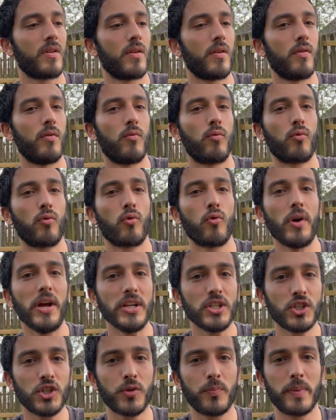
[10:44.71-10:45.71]

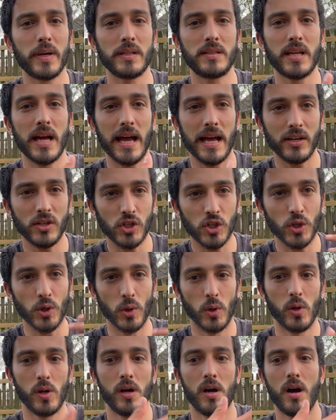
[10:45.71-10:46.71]
rich
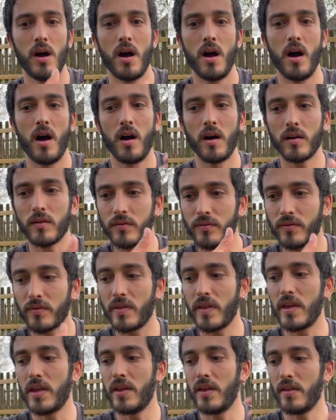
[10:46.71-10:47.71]
potential of
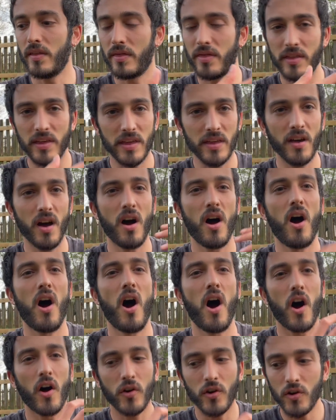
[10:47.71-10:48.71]
the
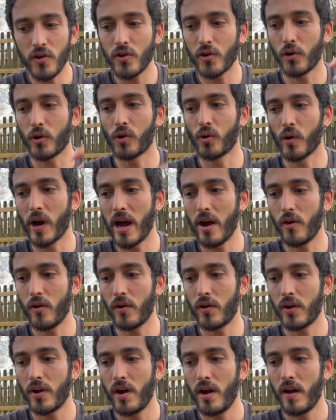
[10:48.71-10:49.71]

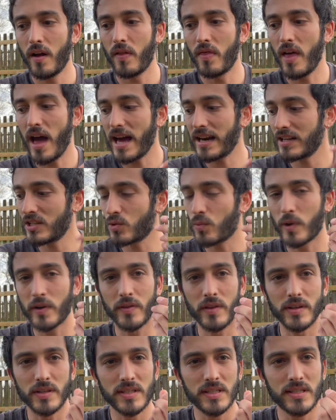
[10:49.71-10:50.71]
underground. That is where
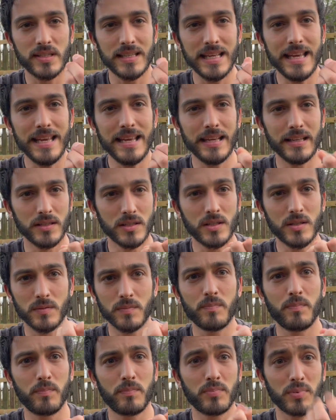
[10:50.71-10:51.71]
the seeds
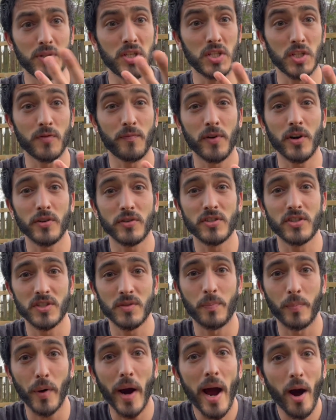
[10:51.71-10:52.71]
first
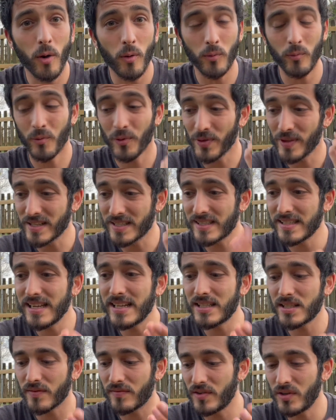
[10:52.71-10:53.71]
sprout, where the
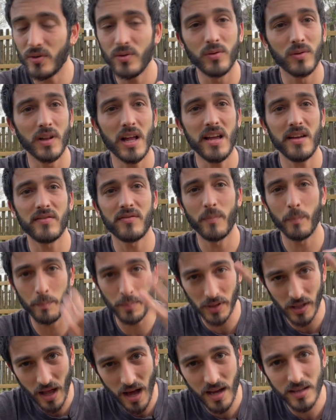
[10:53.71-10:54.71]
seeds of new life
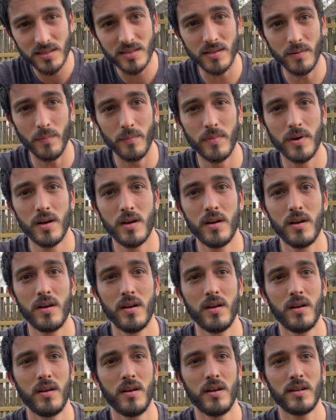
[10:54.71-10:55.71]
blossom.
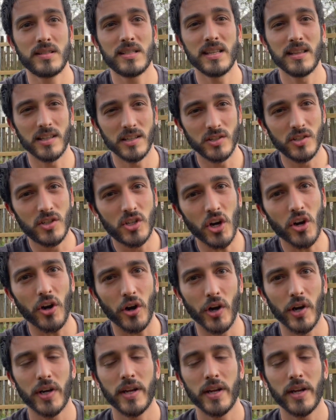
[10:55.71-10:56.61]
It's in the dirt.